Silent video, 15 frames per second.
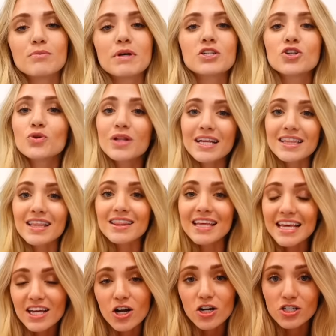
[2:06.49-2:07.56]
So make sure you click the
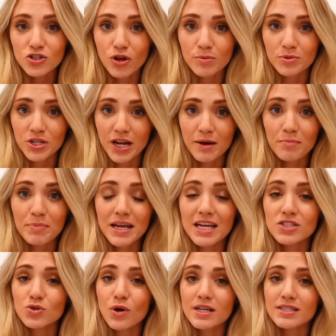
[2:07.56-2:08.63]
link in our description,
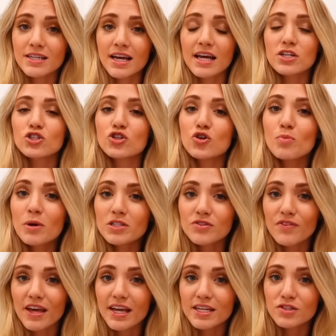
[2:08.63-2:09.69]
because you guys can get 2 pairs
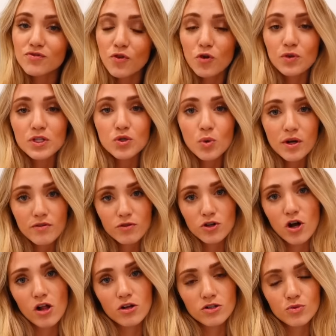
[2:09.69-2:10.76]
of leggings for only
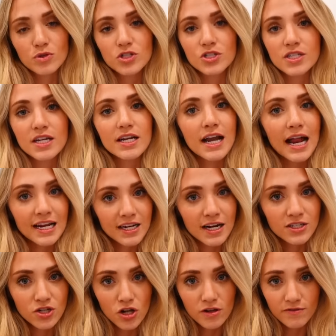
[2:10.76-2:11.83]
$24, which is a
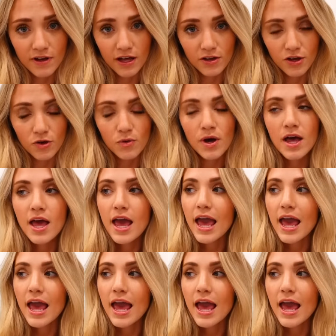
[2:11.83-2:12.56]
$99 value.